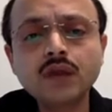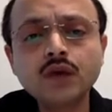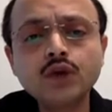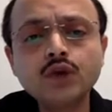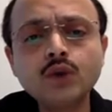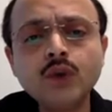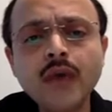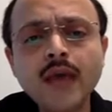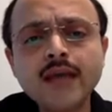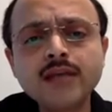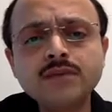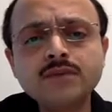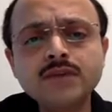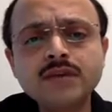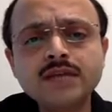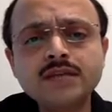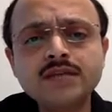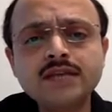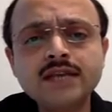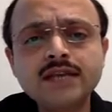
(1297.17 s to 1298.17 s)
to
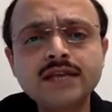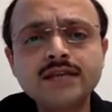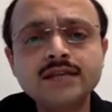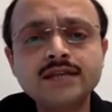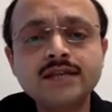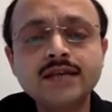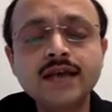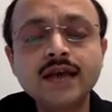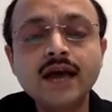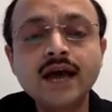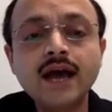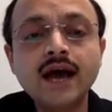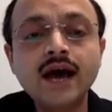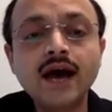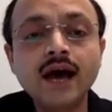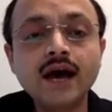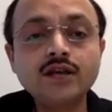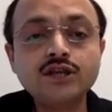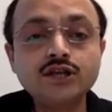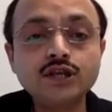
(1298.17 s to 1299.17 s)
express these
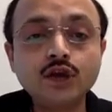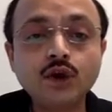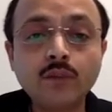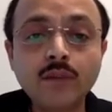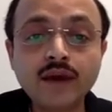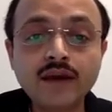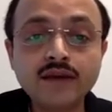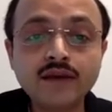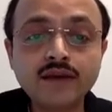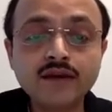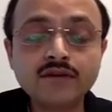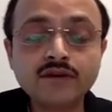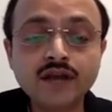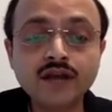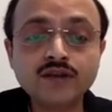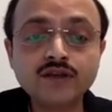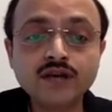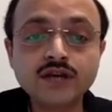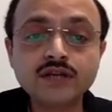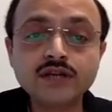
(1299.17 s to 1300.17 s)
genome editing
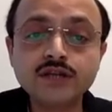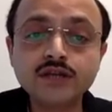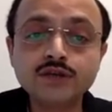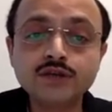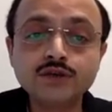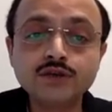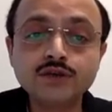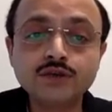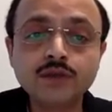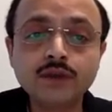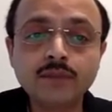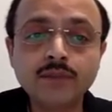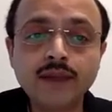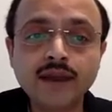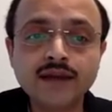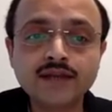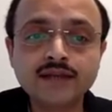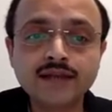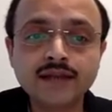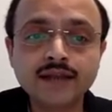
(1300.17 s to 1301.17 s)
reagents into the plant
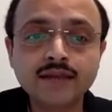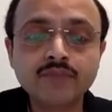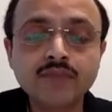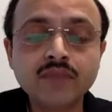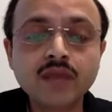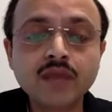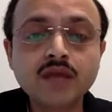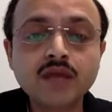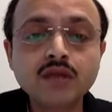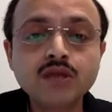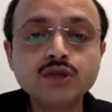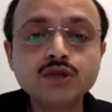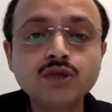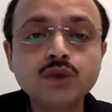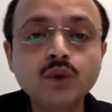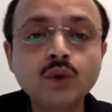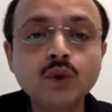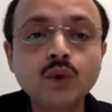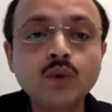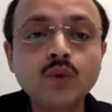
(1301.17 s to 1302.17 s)
cell.
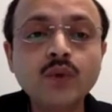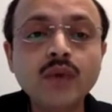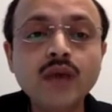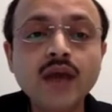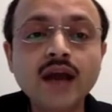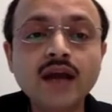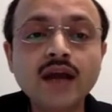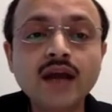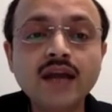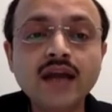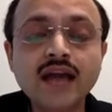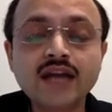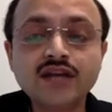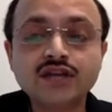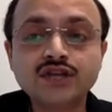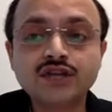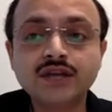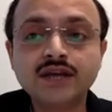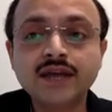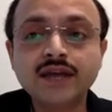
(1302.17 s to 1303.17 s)
So we
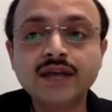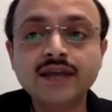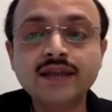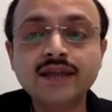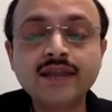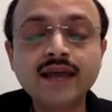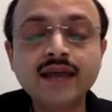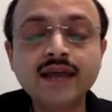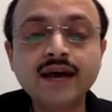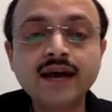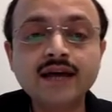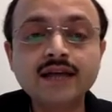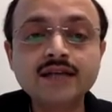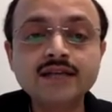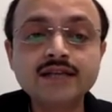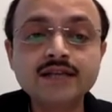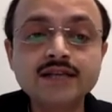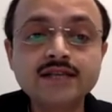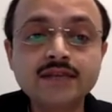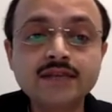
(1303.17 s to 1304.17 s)
attached the
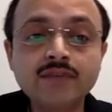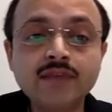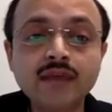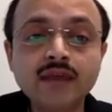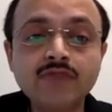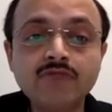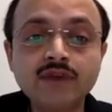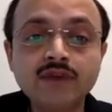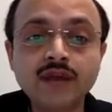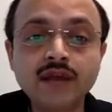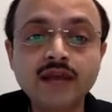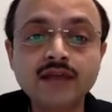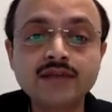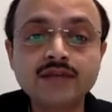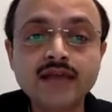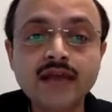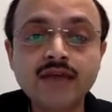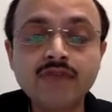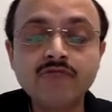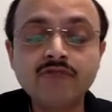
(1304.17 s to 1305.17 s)
CPF1
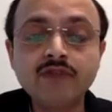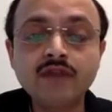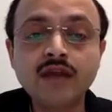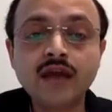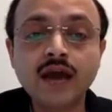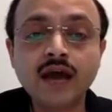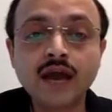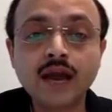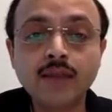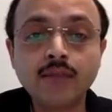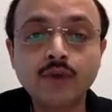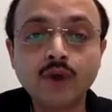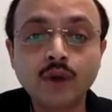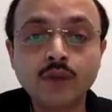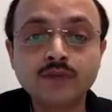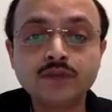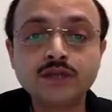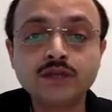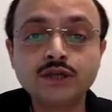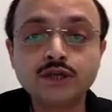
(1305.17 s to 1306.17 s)
enzyme with the
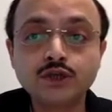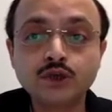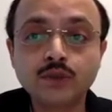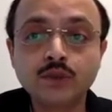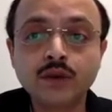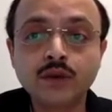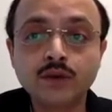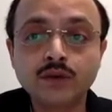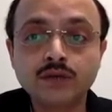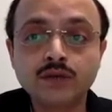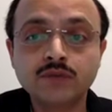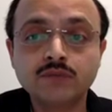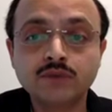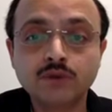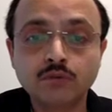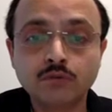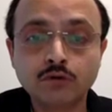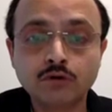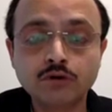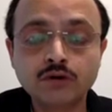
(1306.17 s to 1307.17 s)
Arabidopsis ubiquitin
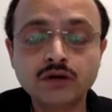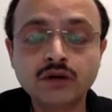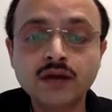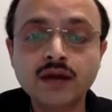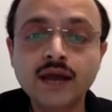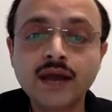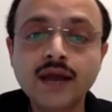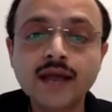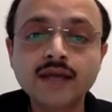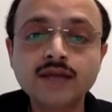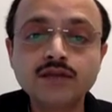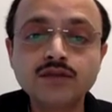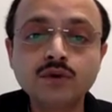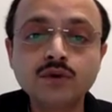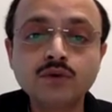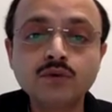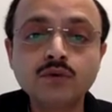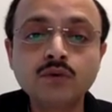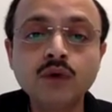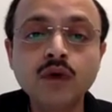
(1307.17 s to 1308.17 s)
promoter, and so
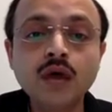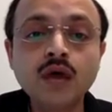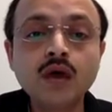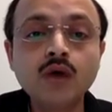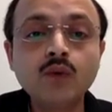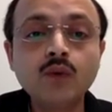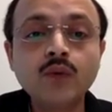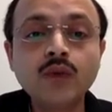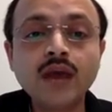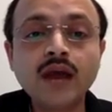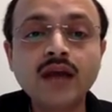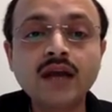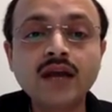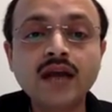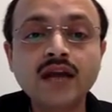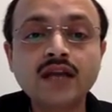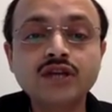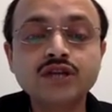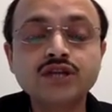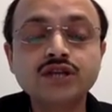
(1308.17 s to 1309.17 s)
do we
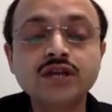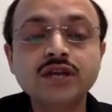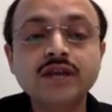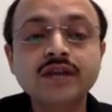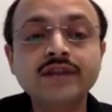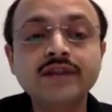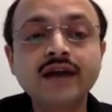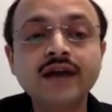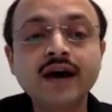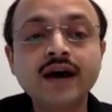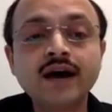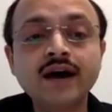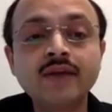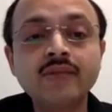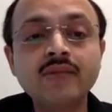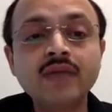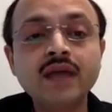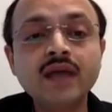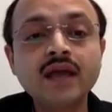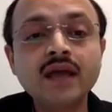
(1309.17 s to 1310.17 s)
attached the
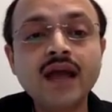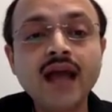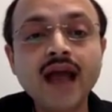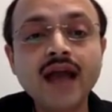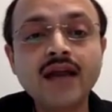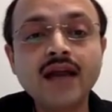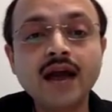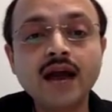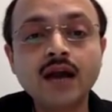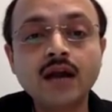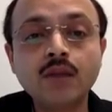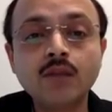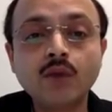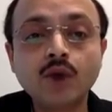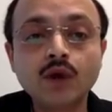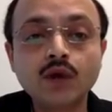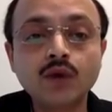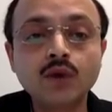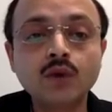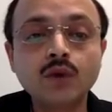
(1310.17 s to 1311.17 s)
guide RNA
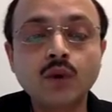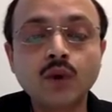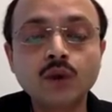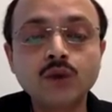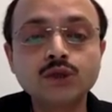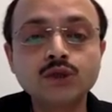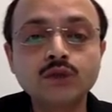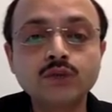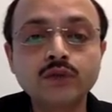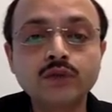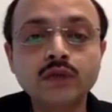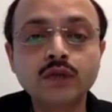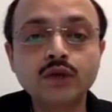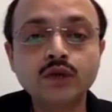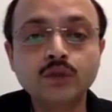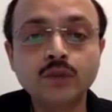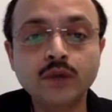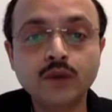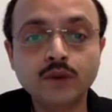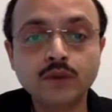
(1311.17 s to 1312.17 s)
module also with the
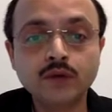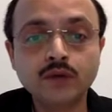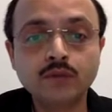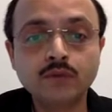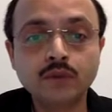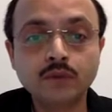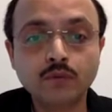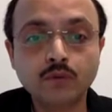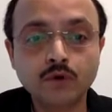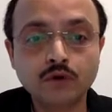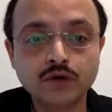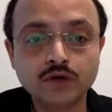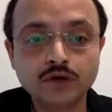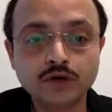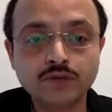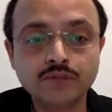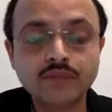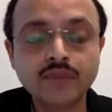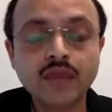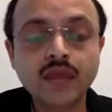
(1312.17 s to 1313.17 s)
ubiquitin
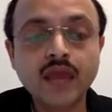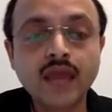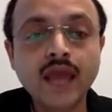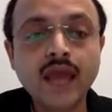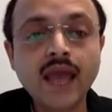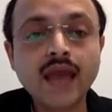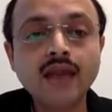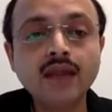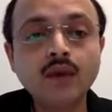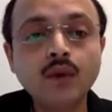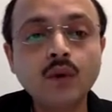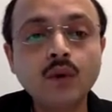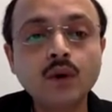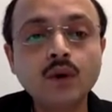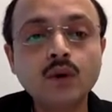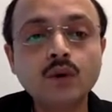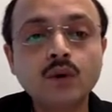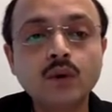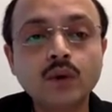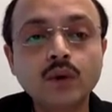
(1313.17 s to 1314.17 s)
promoter. And the whole
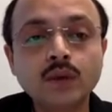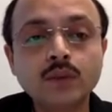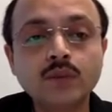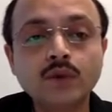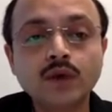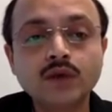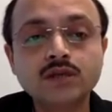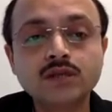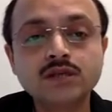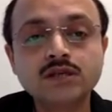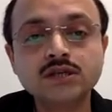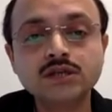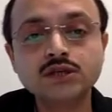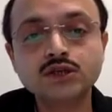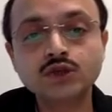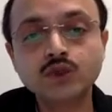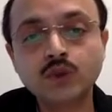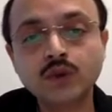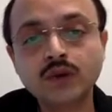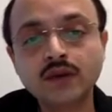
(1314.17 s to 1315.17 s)
cloning process is
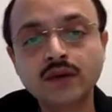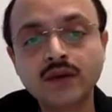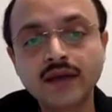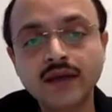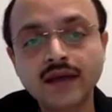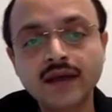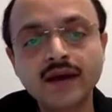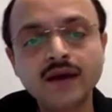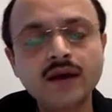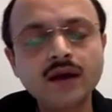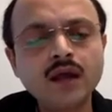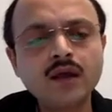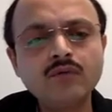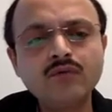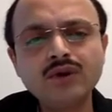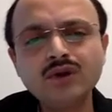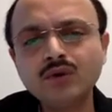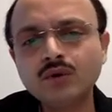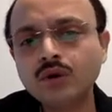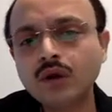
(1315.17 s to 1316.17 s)
shown in here.
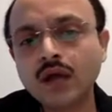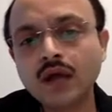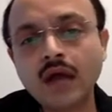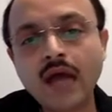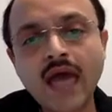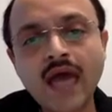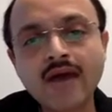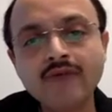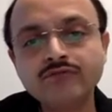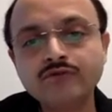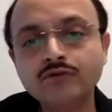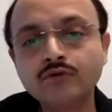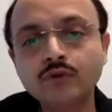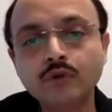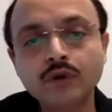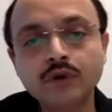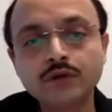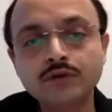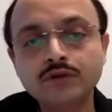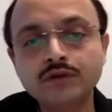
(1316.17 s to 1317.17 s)
We don't have to
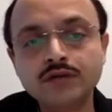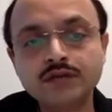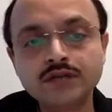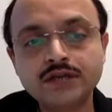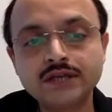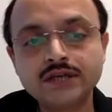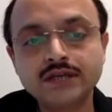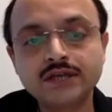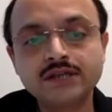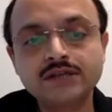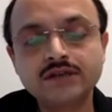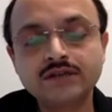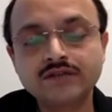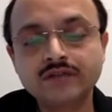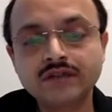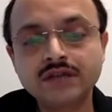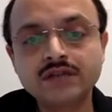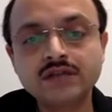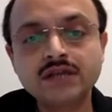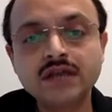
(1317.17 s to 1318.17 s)
go into the details of
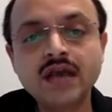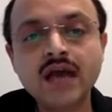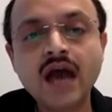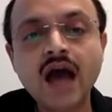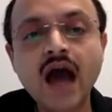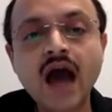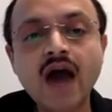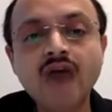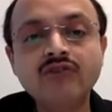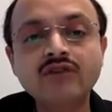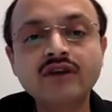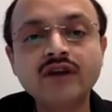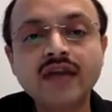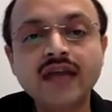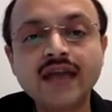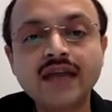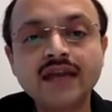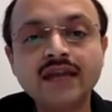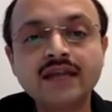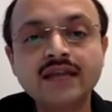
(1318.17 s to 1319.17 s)
this. After
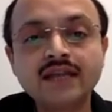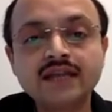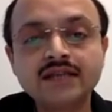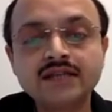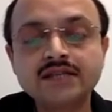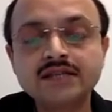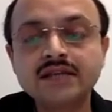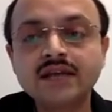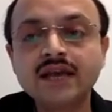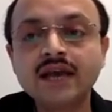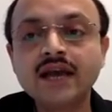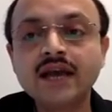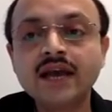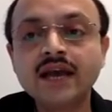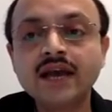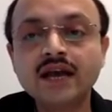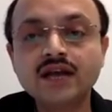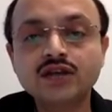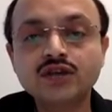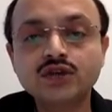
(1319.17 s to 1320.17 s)
getting this
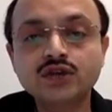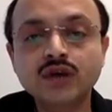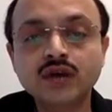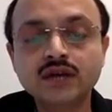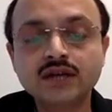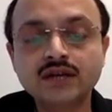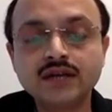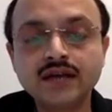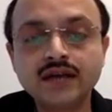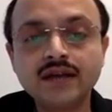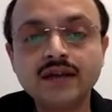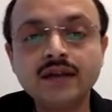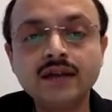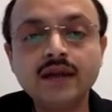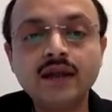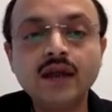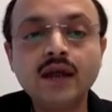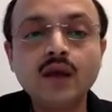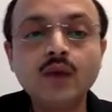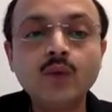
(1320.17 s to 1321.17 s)
construct done,
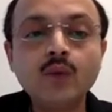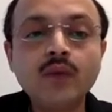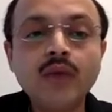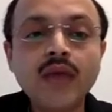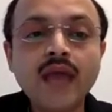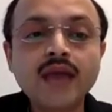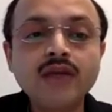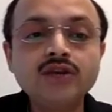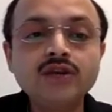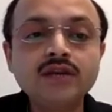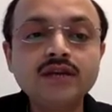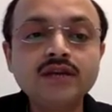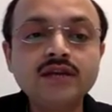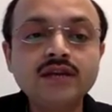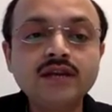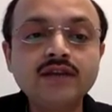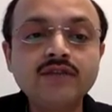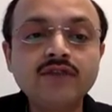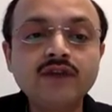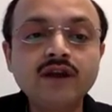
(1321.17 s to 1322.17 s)
we actually
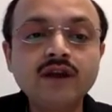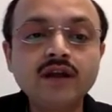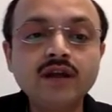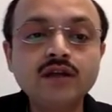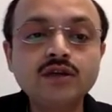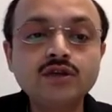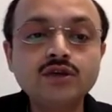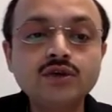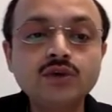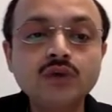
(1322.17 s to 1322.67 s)
delivered it to